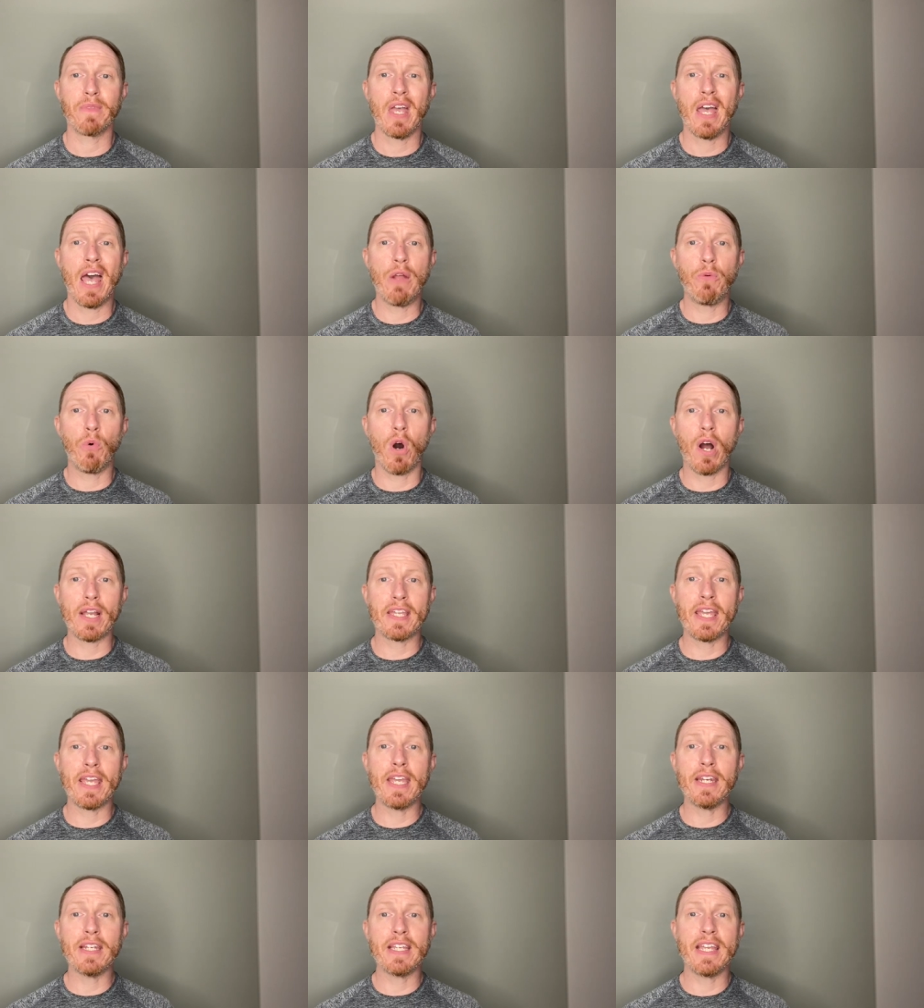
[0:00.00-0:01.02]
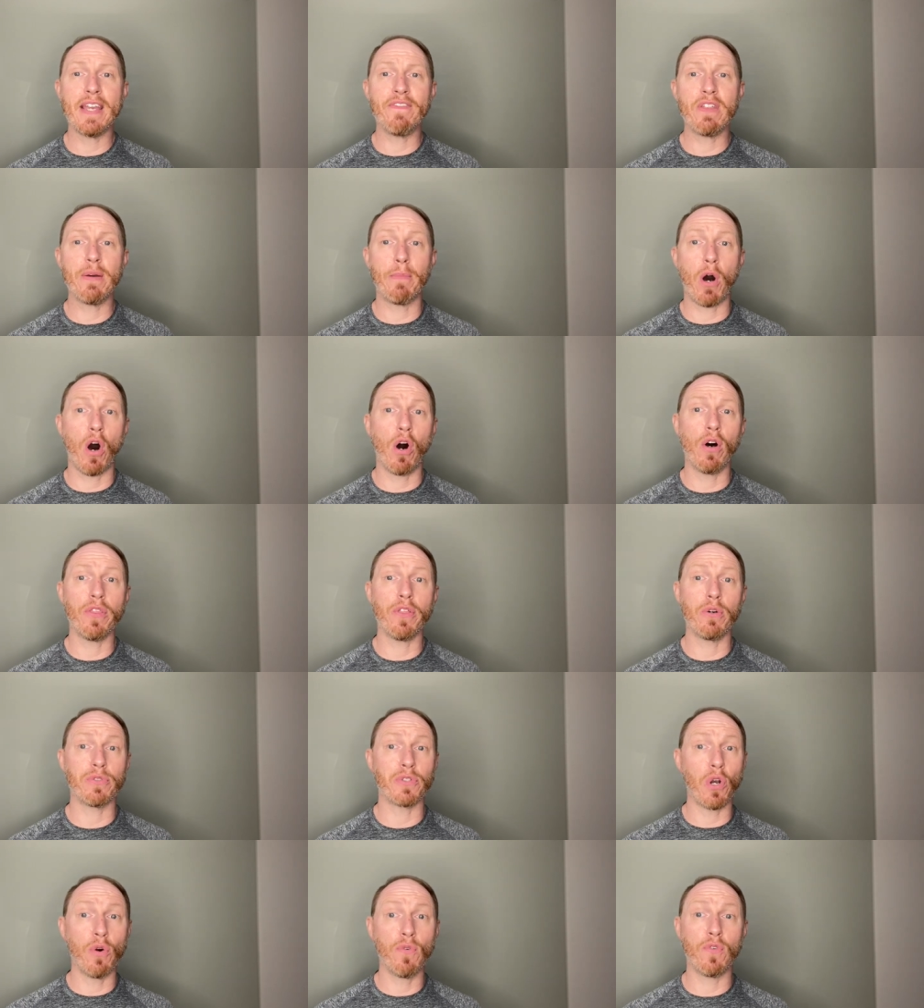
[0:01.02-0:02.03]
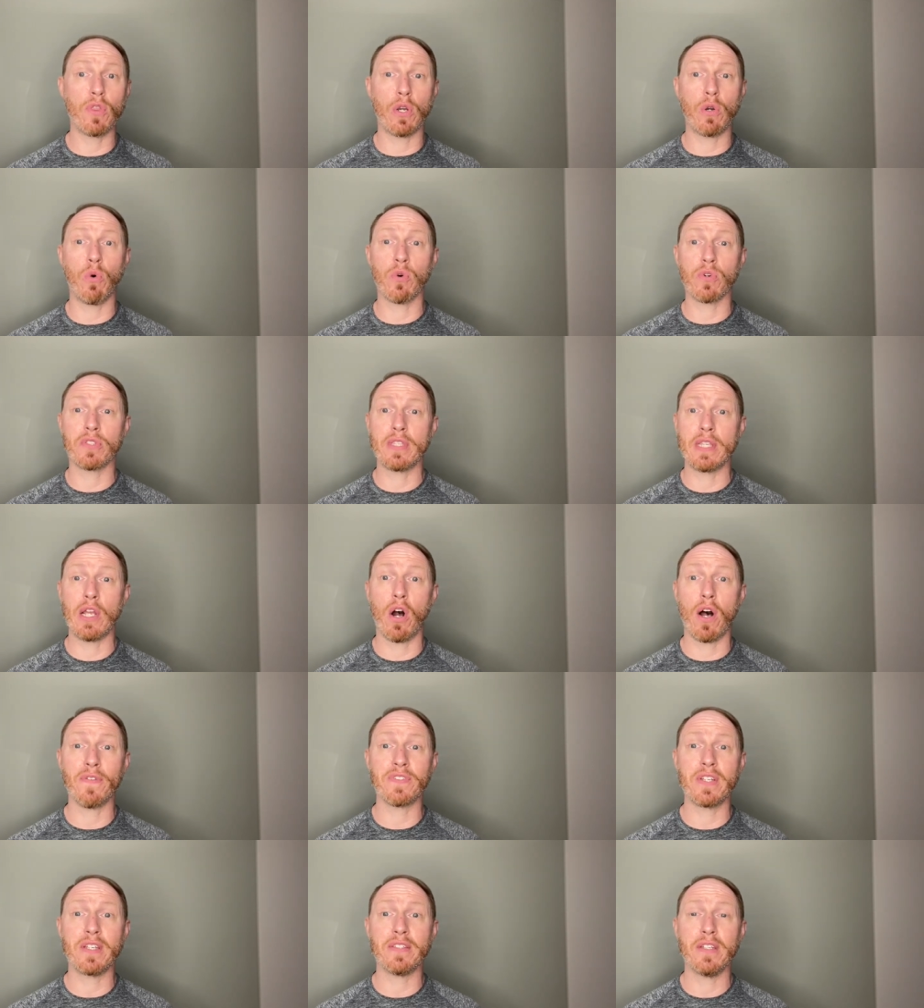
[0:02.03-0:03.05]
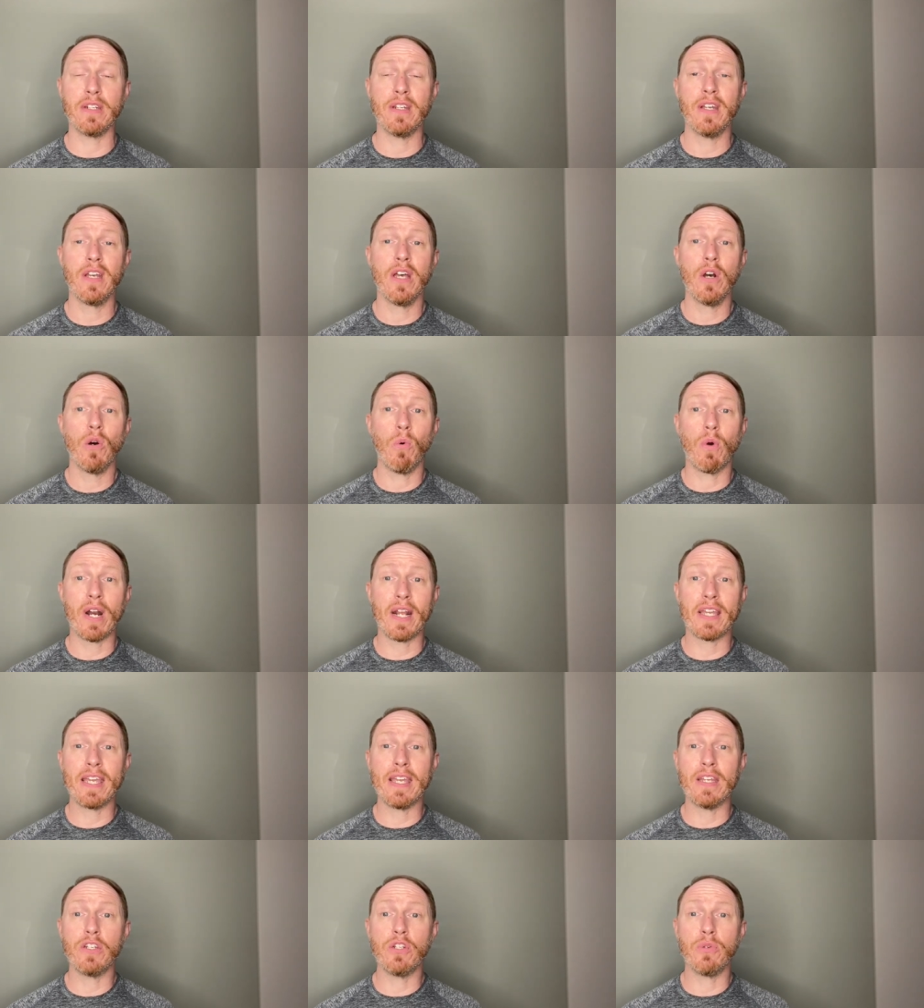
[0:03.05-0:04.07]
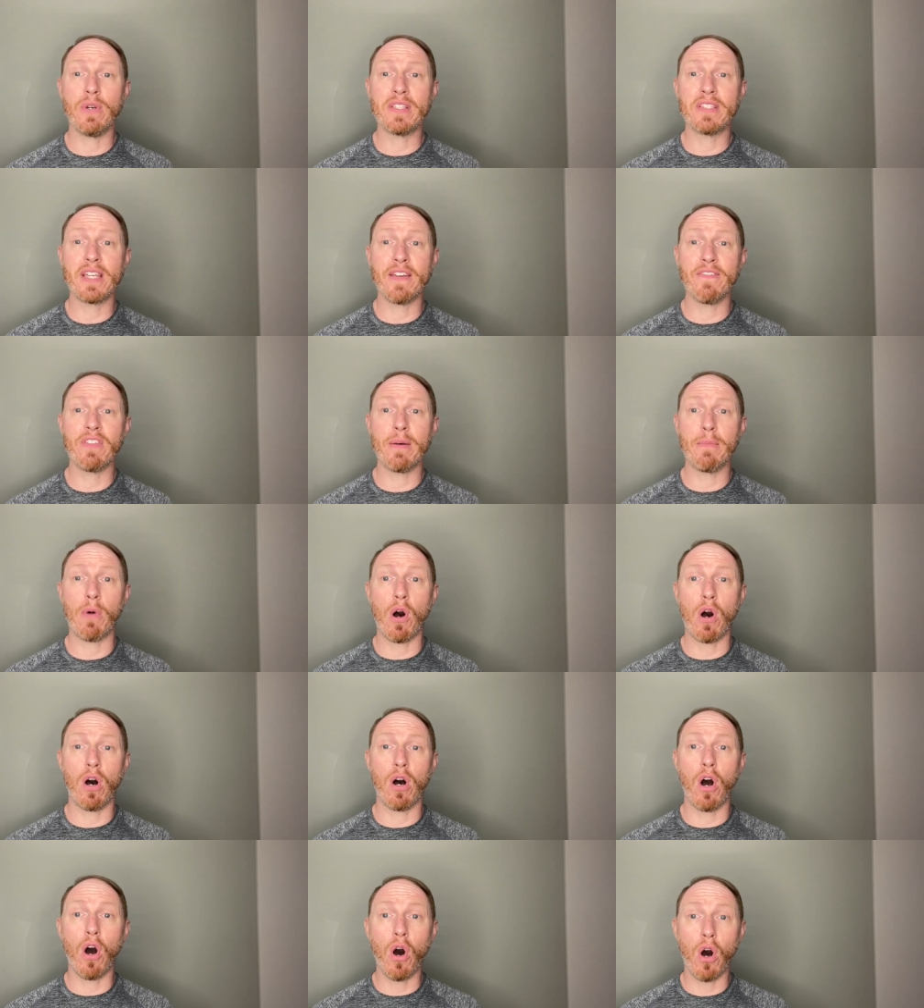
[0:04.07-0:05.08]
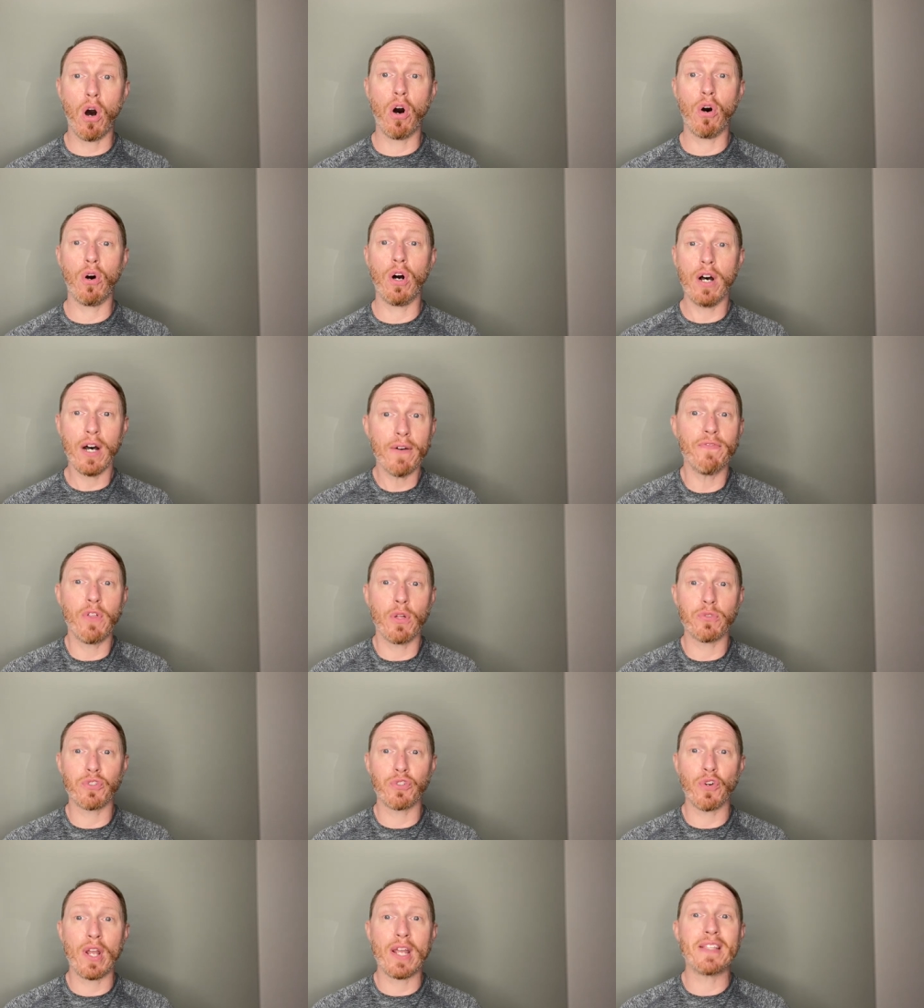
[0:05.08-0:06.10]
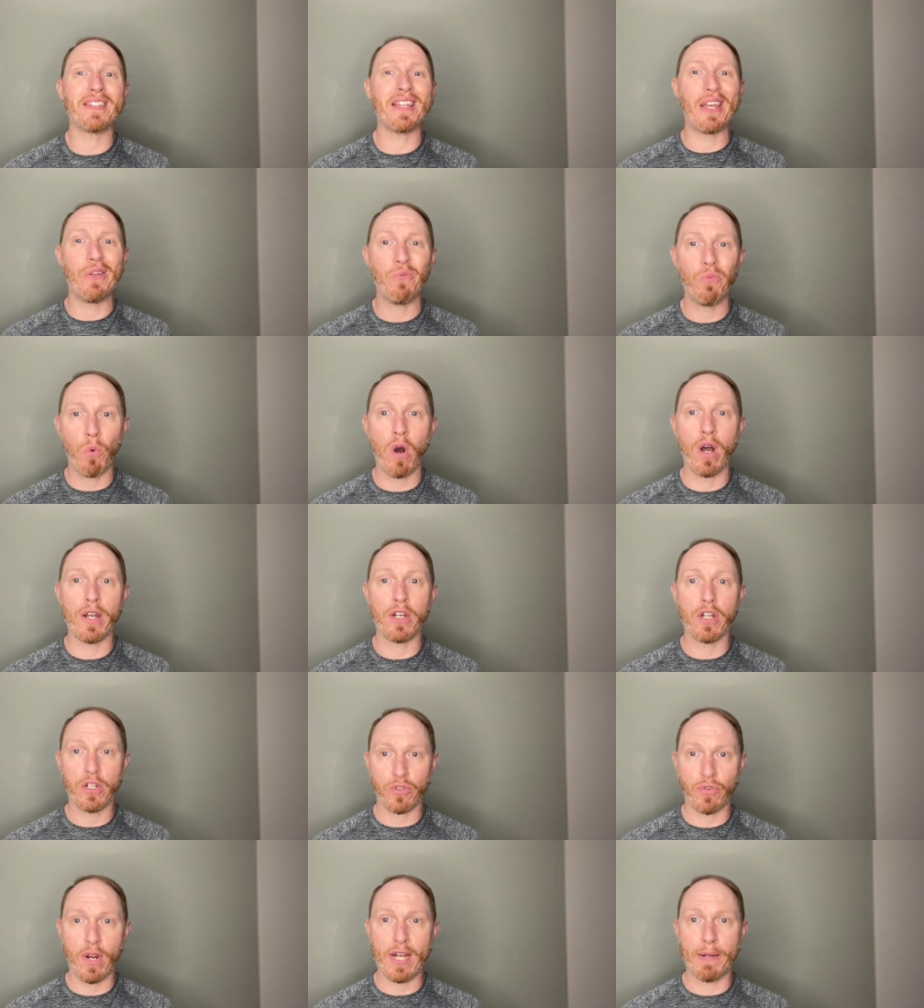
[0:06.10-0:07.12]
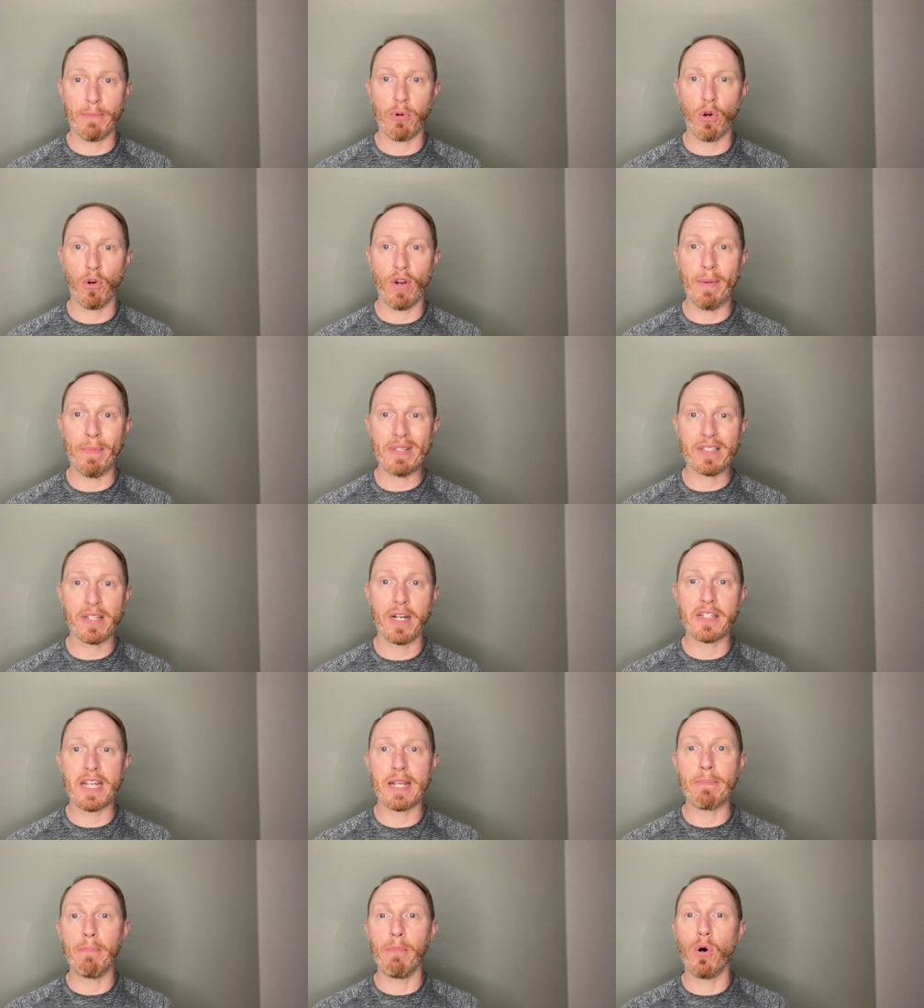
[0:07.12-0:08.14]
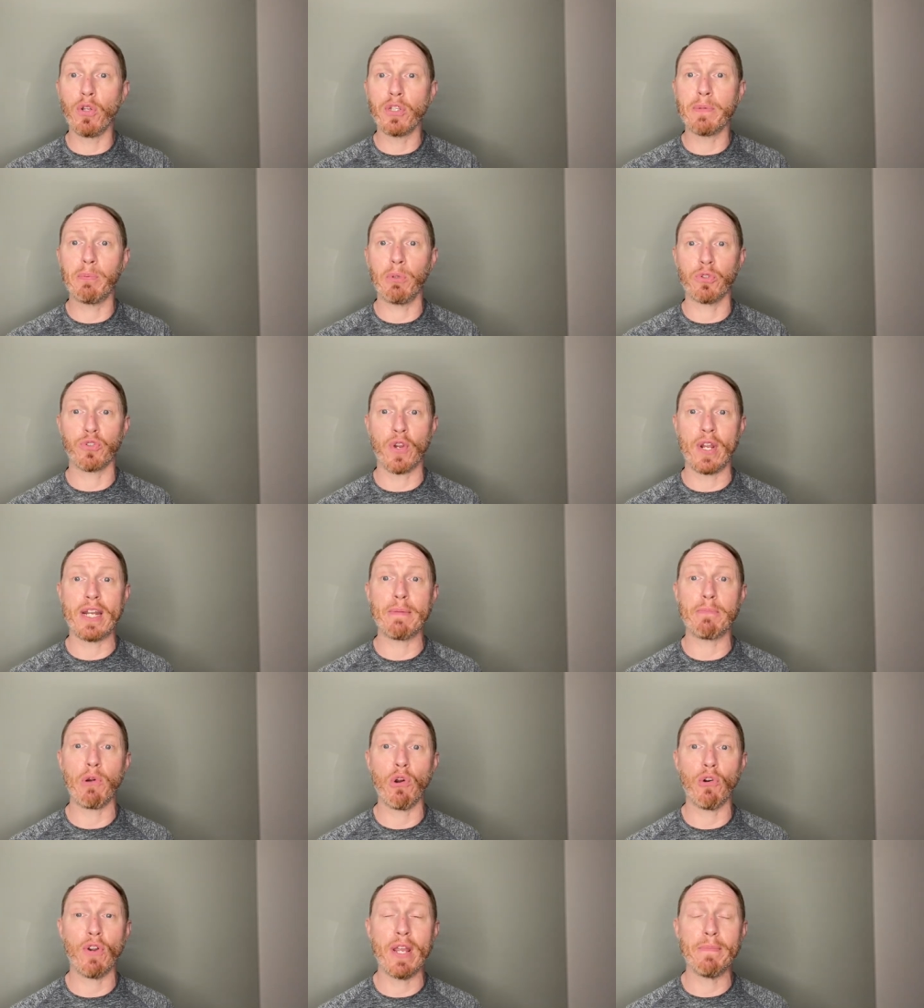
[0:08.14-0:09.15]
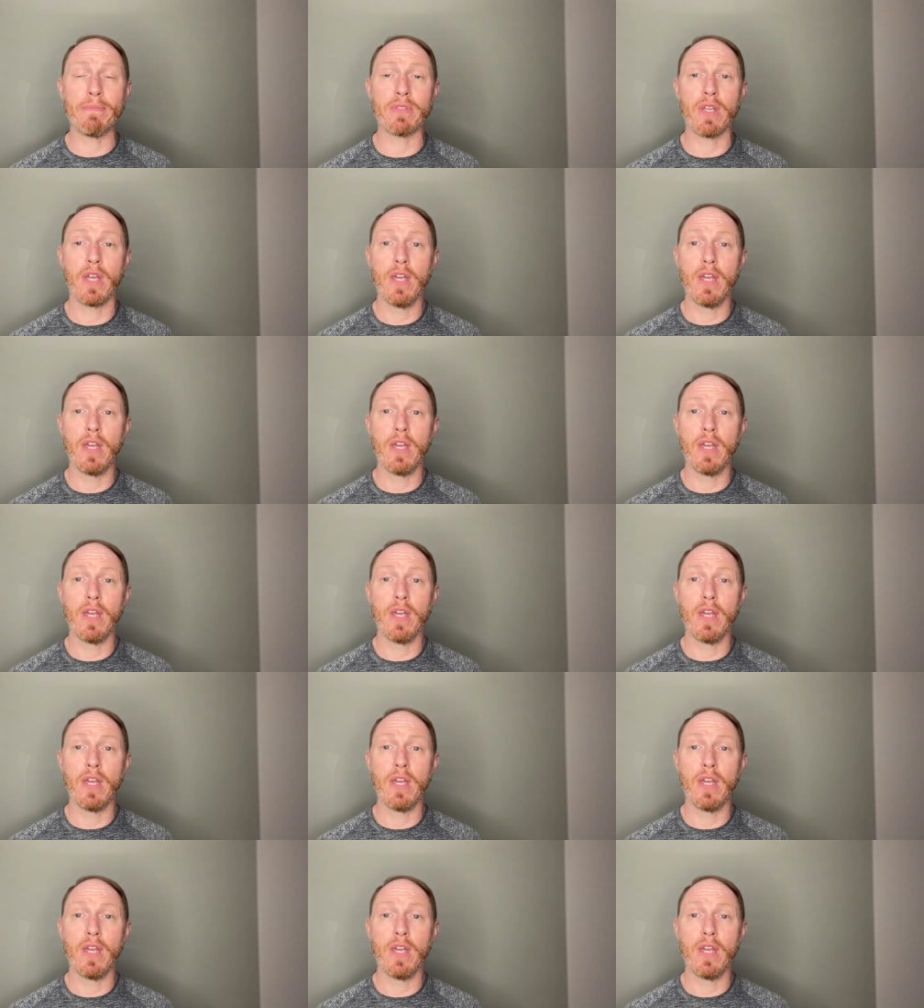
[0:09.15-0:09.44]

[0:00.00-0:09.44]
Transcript: And while I can give them all of those over the course of the off season, what I can't do is give them all of those traits in one training program. It's going to take multiple training programs